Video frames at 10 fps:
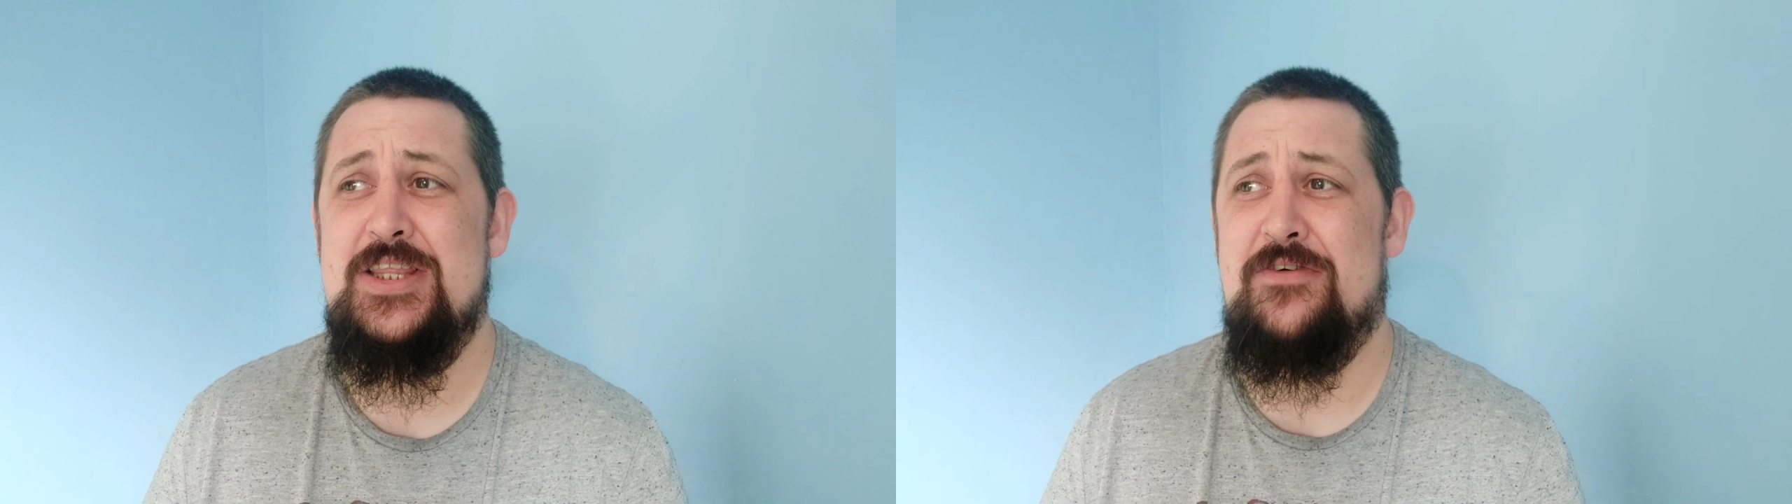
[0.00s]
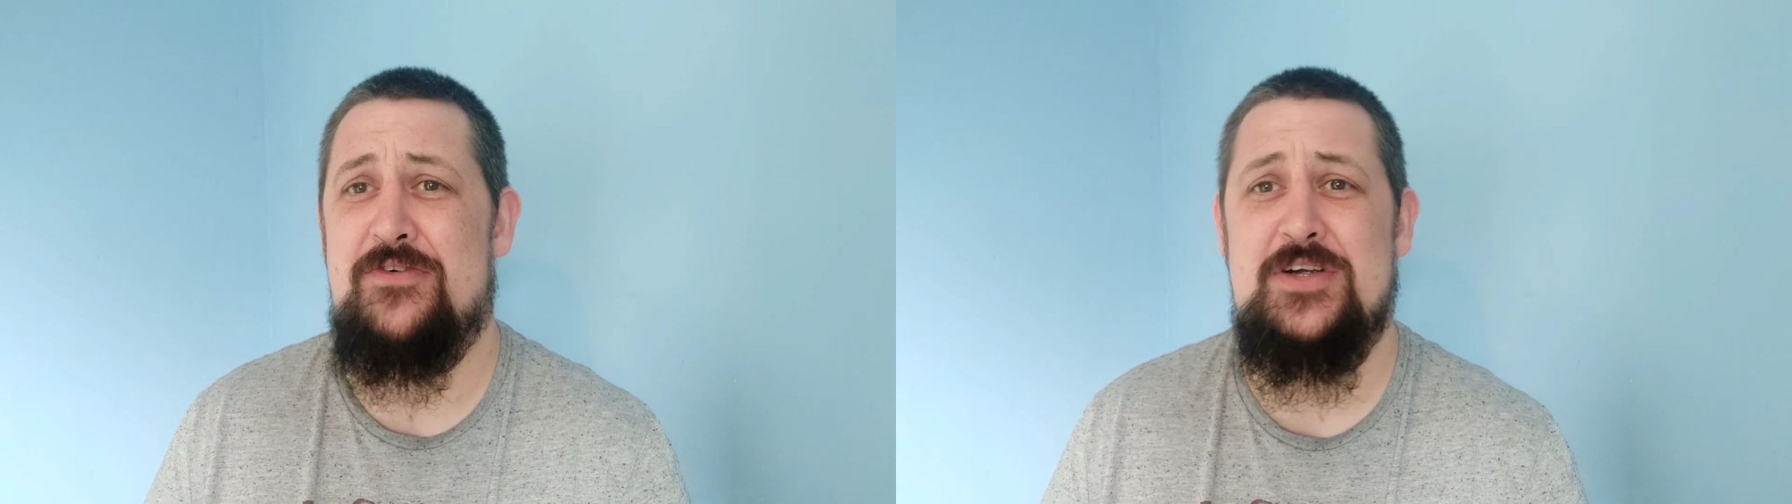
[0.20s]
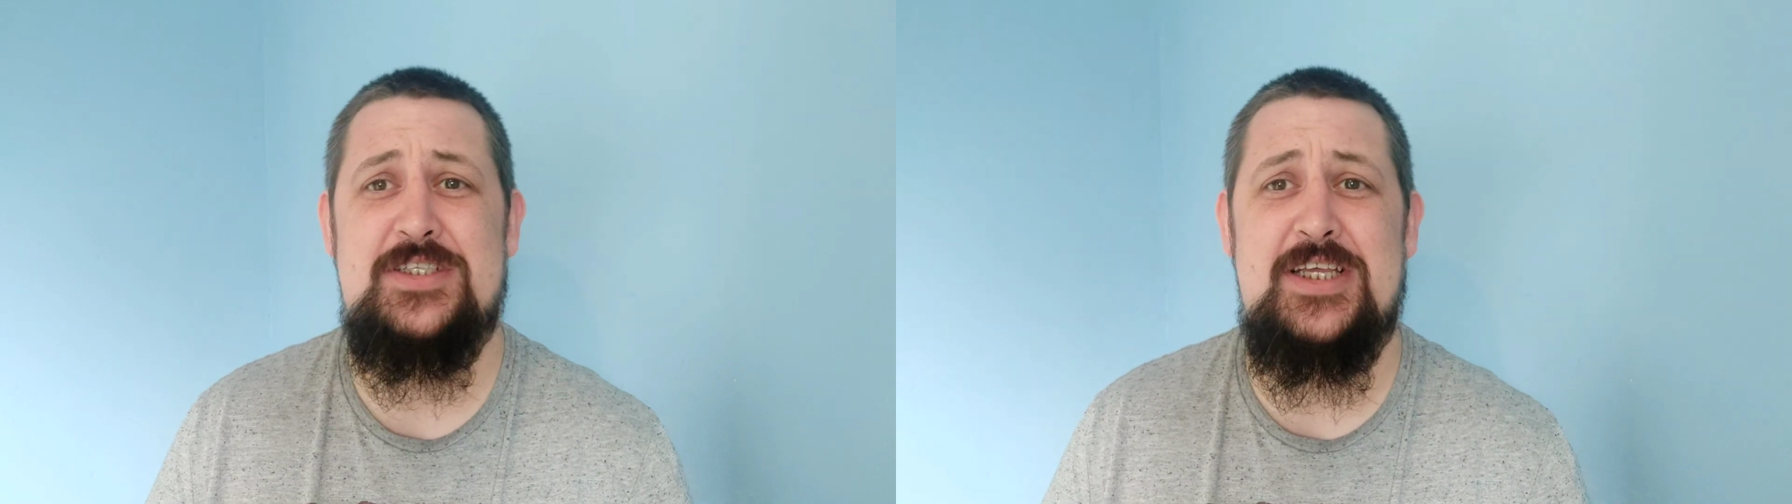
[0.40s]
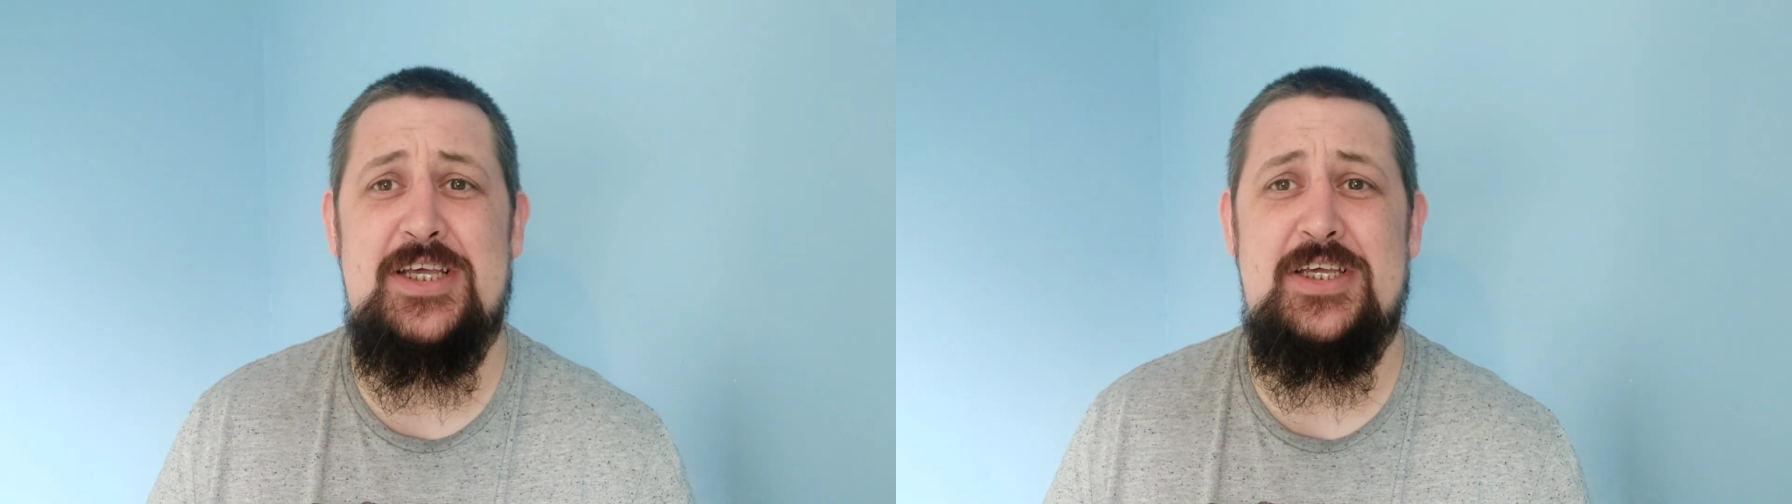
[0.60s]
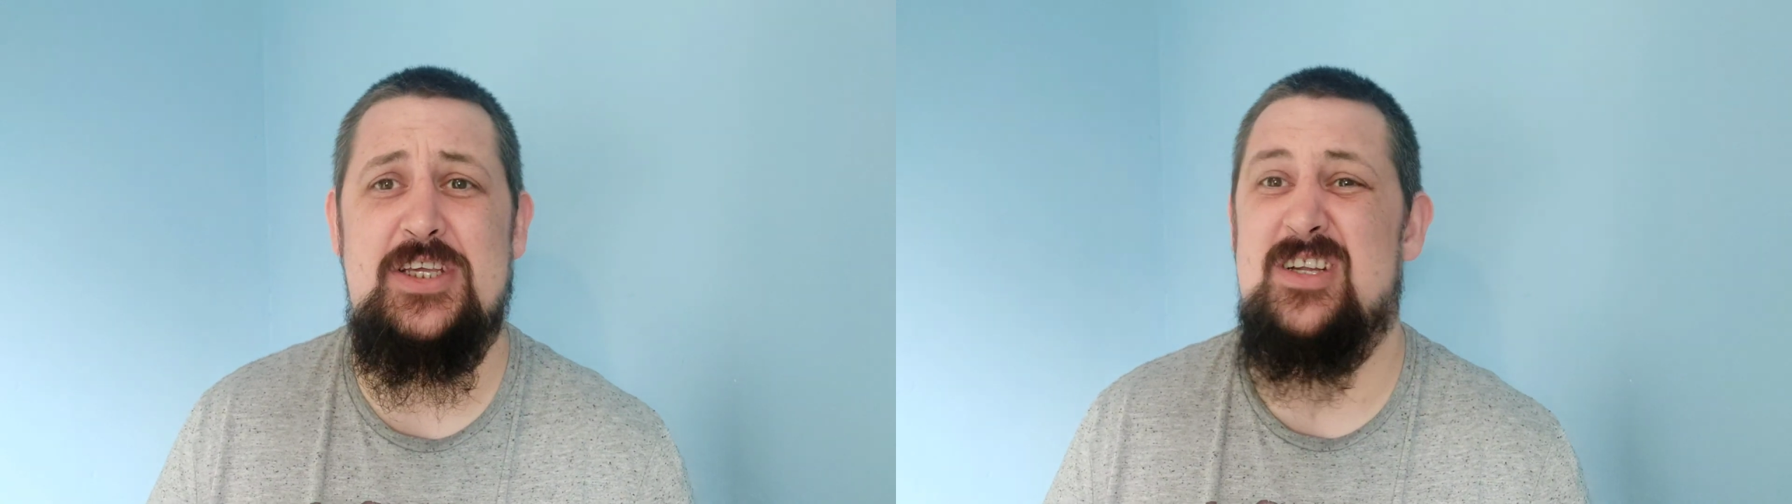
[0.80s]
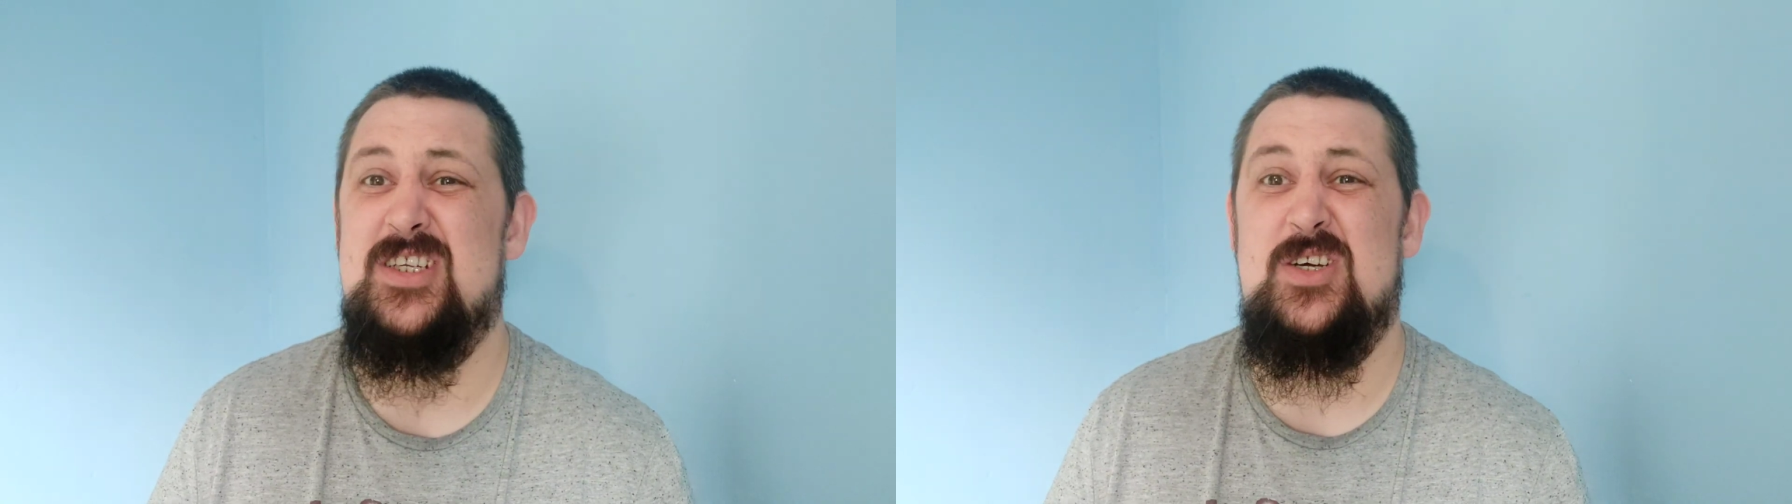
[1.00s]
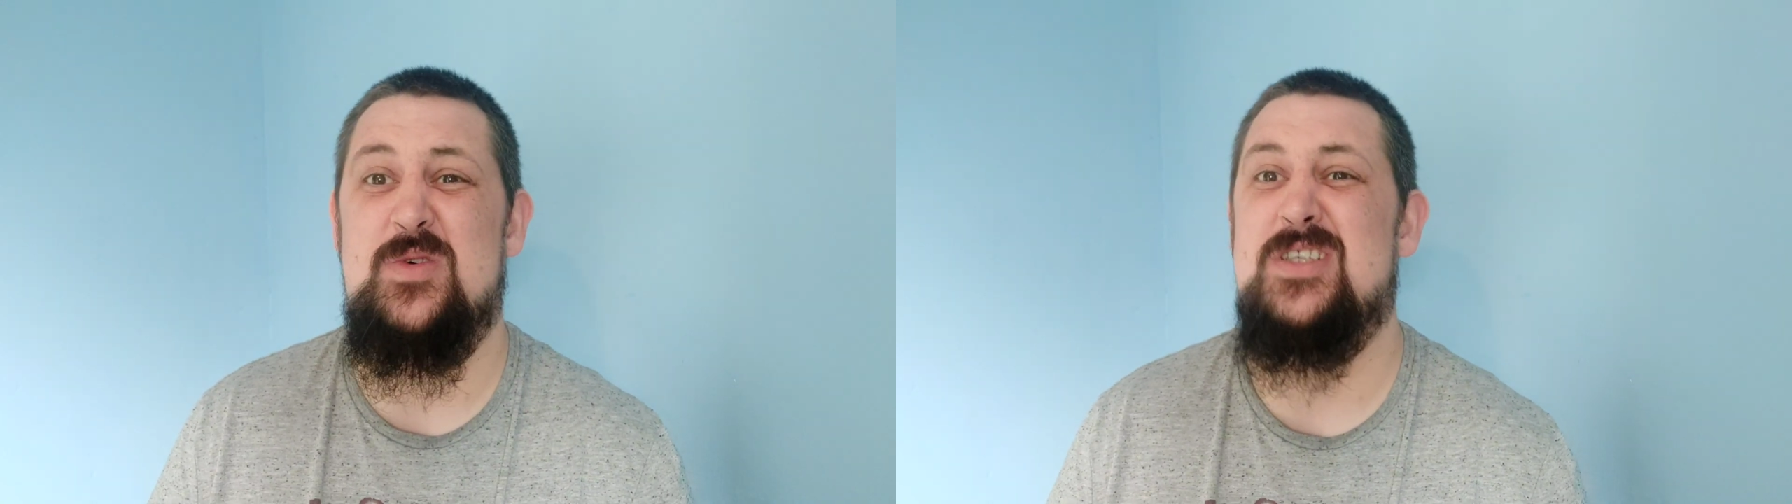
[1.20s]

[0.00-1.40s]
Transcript: the first thing you'll do